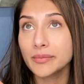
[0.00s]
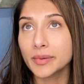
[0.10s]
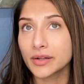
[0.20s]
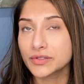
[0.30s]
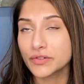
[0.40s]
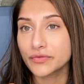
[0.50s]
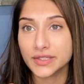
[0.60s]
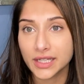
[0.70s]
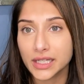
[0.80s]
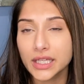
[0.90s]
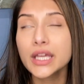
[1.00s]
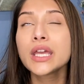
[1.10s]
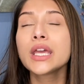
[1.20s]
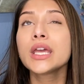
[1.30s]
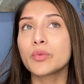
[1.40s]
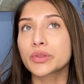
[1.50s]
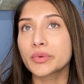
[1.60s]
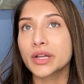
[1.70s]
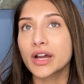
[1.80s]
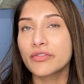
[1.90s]
but also physically with
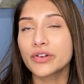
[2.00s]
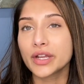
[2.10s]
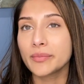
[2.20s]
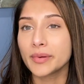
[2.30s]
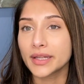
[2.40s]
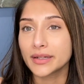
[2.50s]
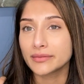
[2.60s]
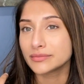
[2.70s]
recovery, but